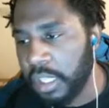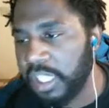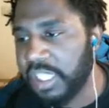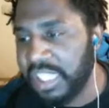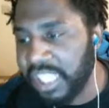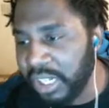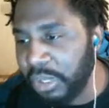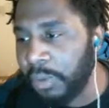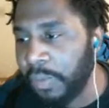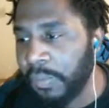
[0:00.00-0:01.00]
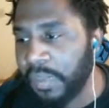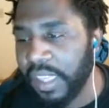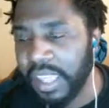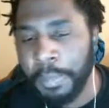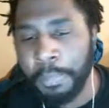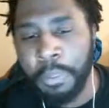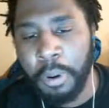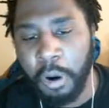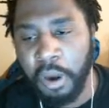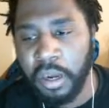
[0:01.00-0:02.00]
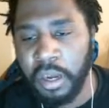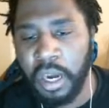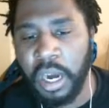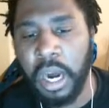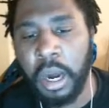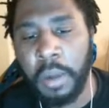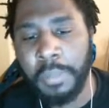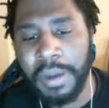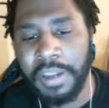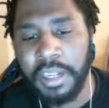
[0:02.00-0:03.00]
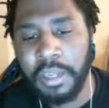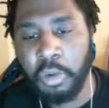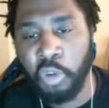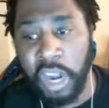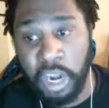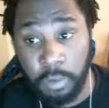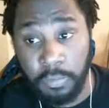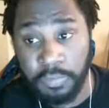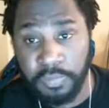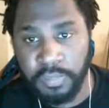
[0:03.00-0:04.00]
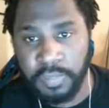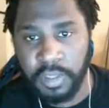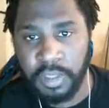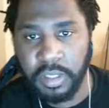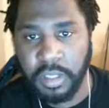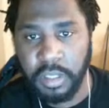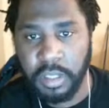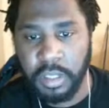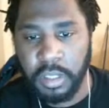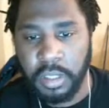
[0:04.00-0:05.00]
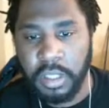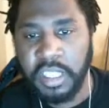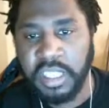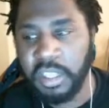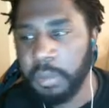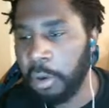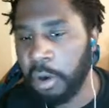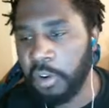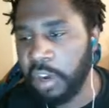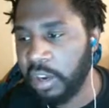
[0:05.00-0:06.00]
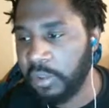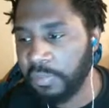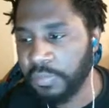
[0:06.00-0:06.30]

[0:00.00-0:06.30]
he's still is part um ground. He's still part ground.